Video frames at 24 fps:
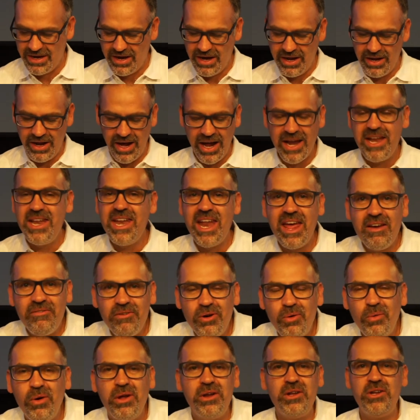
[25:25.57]
I never
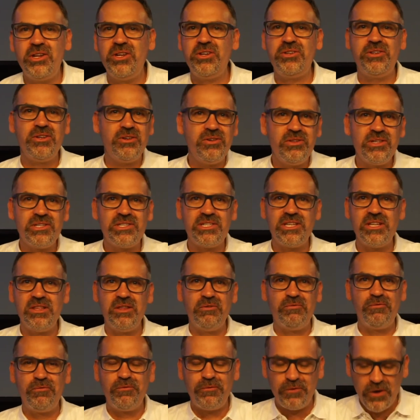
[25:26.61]
wanted to do this in the
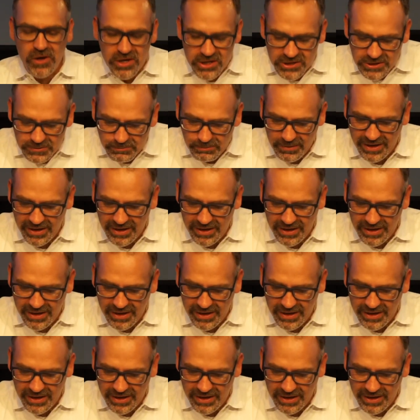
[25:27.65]
first